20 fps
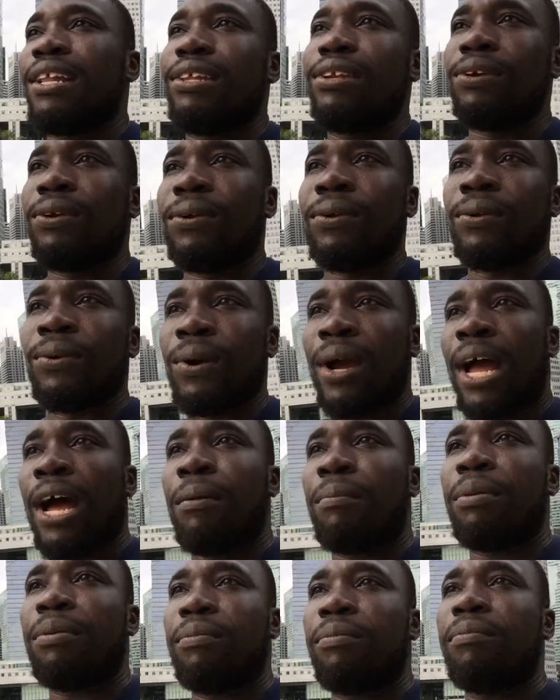to
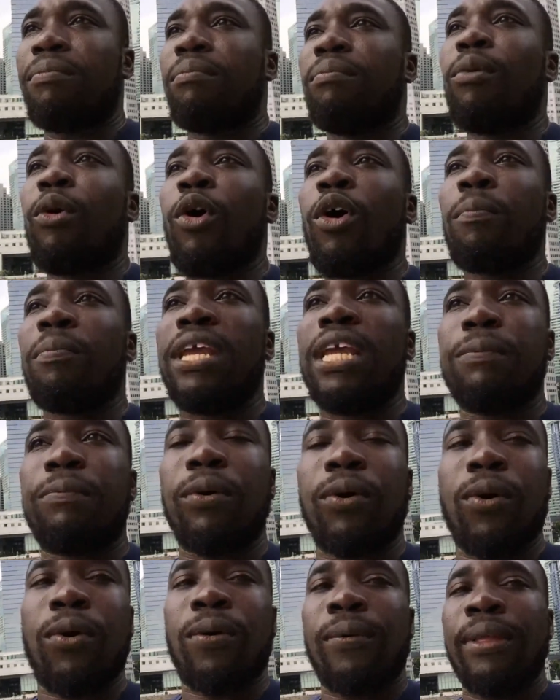help more
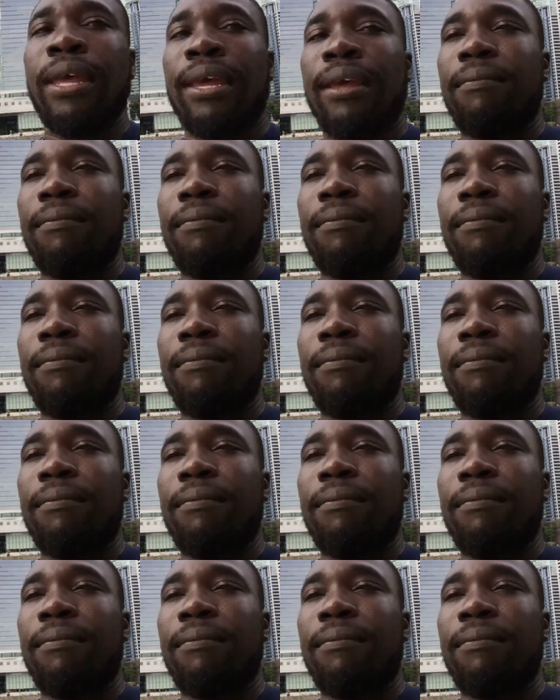people